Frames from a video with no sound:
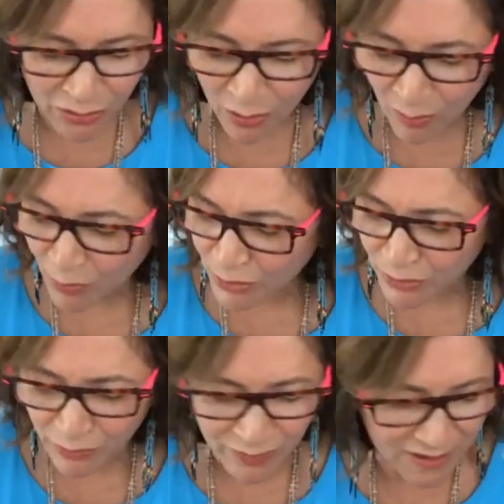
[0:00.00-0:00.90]
no more
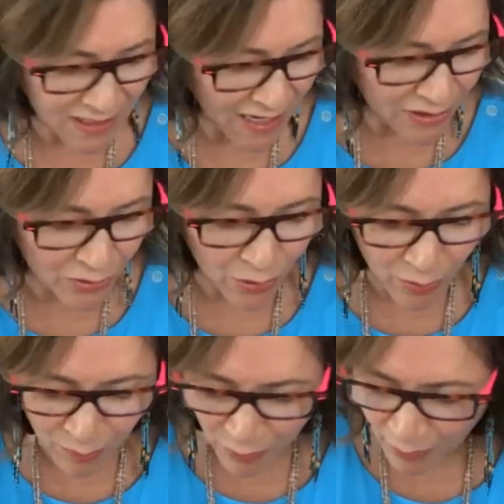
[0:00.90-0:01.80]
suicide, no
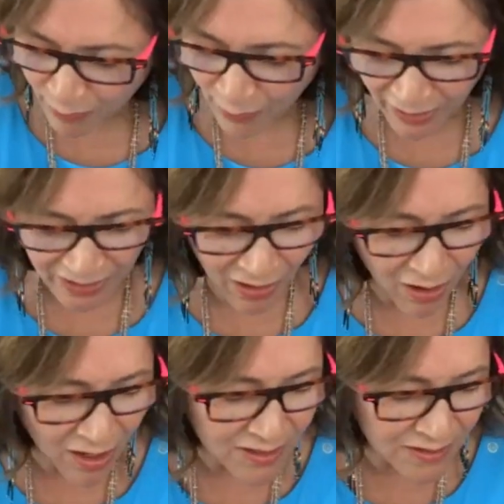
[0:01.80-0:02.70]
more broken
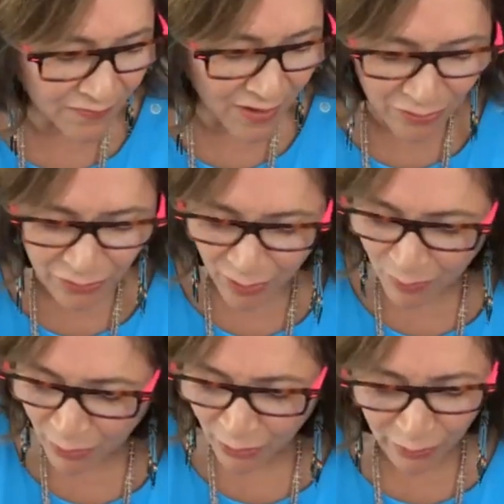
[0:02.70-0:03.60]
hearts, Father, no
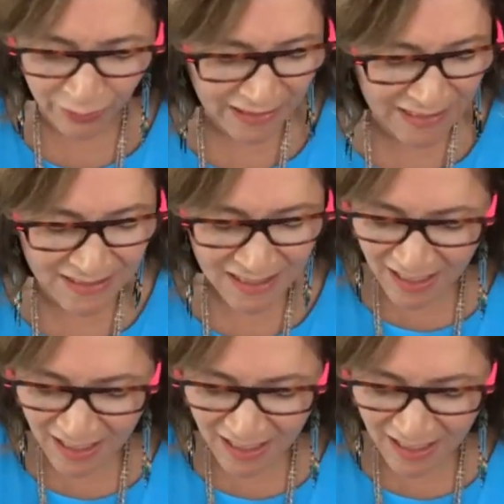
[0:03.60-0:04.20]
more loneliness,